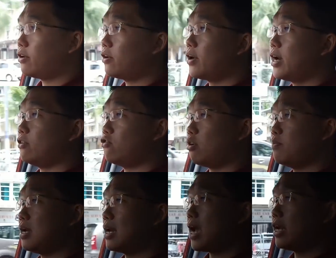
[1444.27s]
All right, drop me
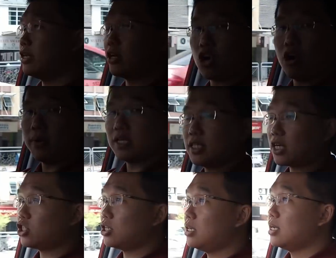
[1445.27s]
a line in the comment
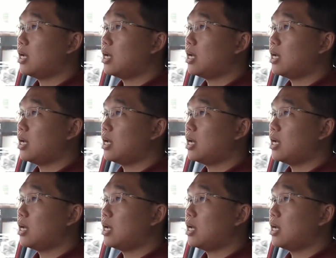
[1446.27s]
section.